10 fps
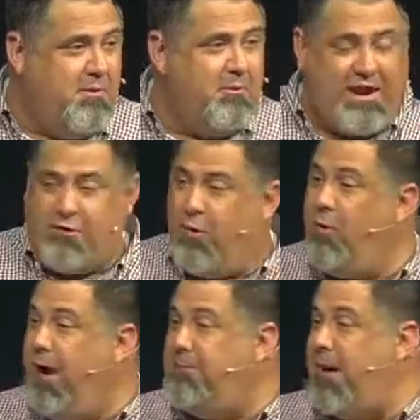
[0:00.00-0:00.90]
but when I
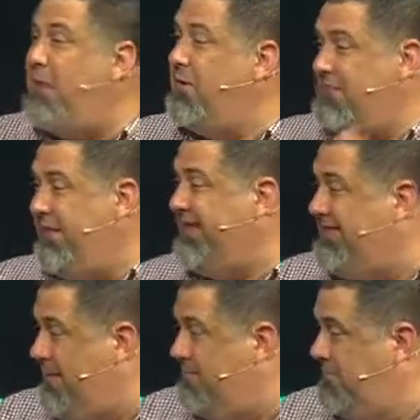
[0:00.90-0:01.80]
grow up, I want to be
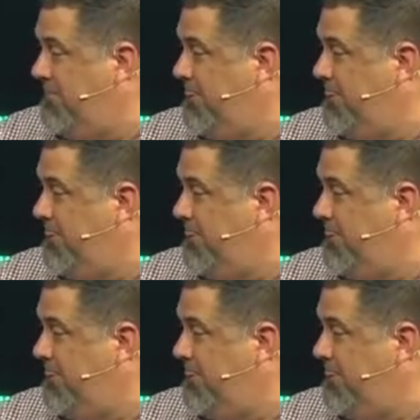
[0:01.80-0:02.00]
like them.